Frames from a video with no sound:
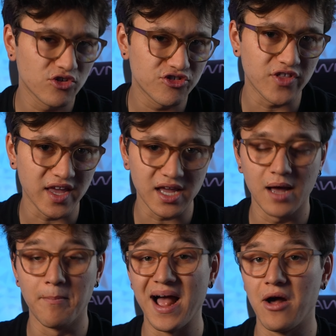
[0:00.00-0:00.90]
what you think
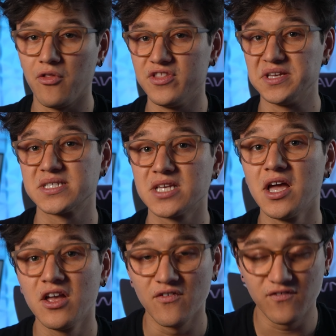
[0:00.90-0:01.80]
about this
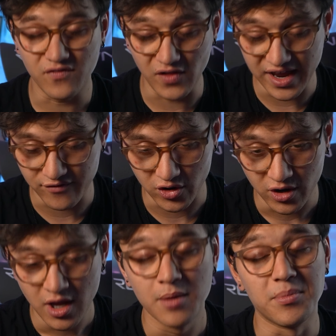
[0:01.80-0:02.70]
flavor.